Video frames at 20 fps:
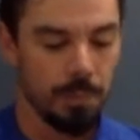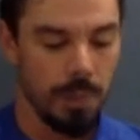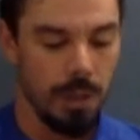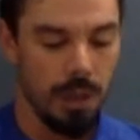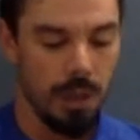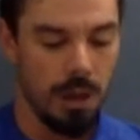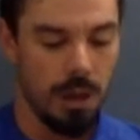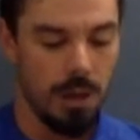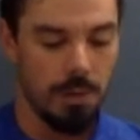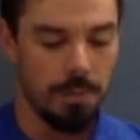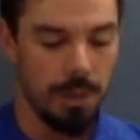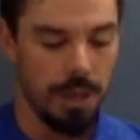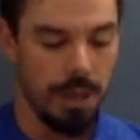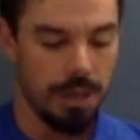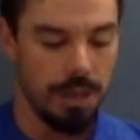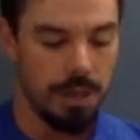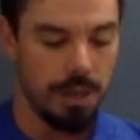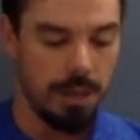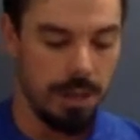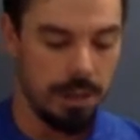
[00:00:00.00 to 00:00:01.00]

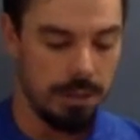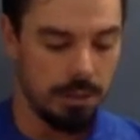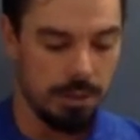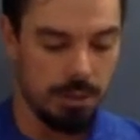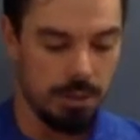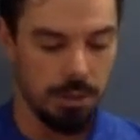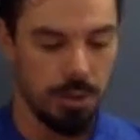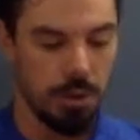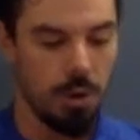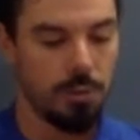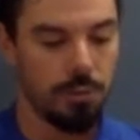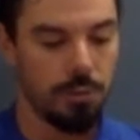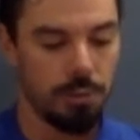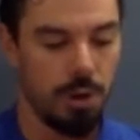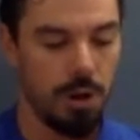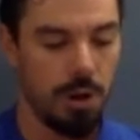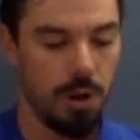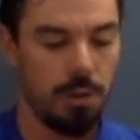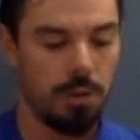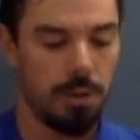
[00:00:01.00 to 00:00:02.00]
and just your
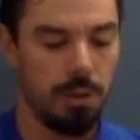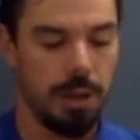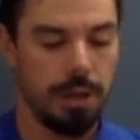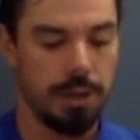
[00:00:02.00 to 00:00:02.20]
overall